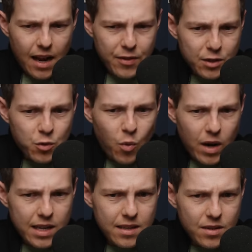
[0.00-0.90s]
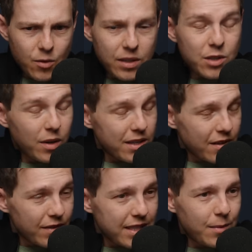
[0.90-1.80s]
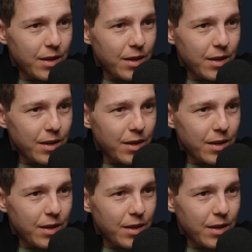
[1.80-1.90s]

I think twenty early 2017.